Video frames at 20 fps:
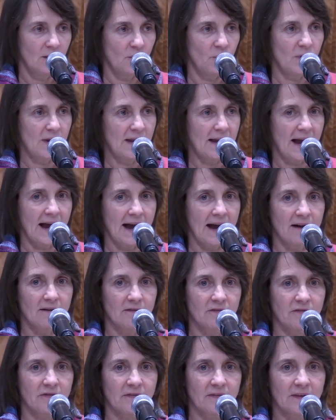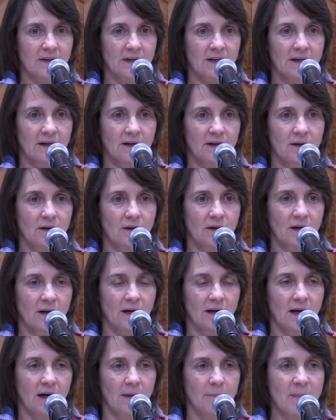we have
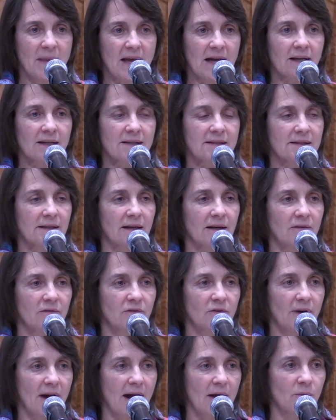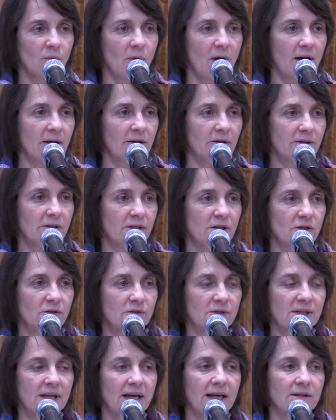a mix of groundwater
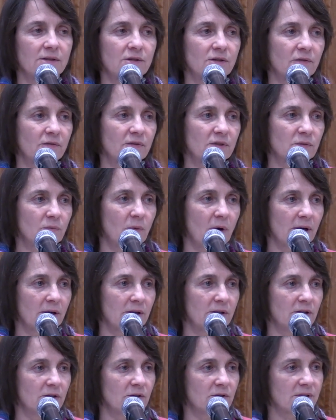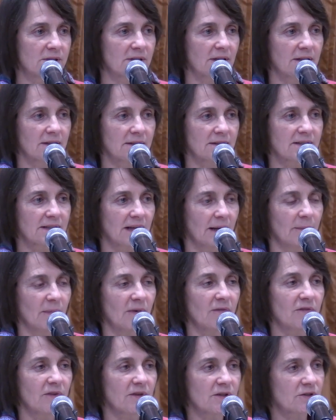use and surface water use, and some
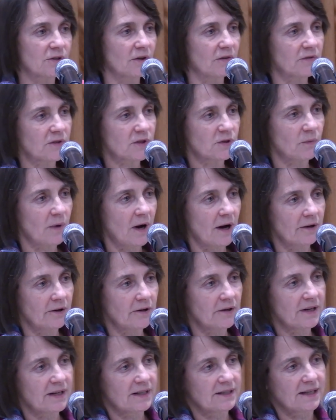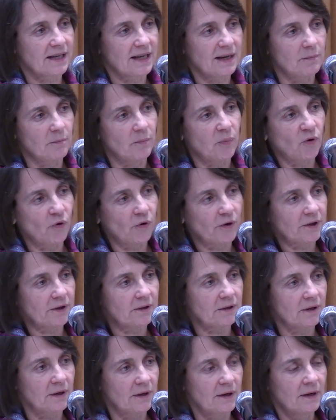of the surface water is
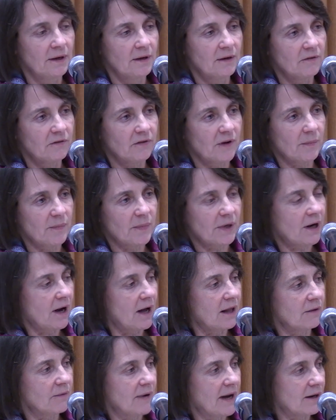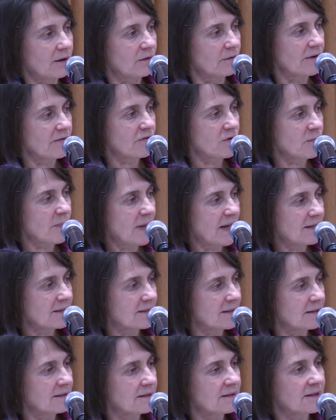imported from the Colorado River
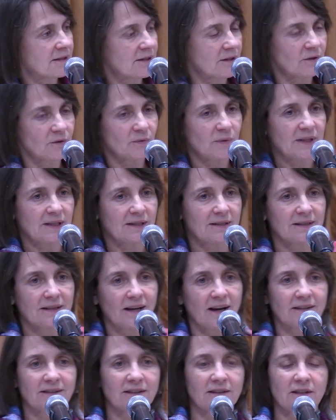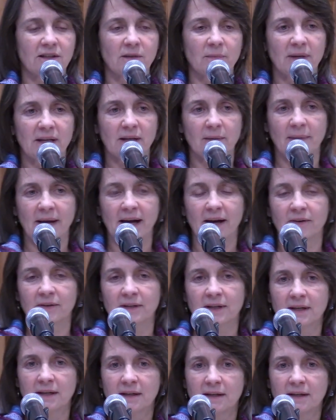Basin. So we talked a little bit about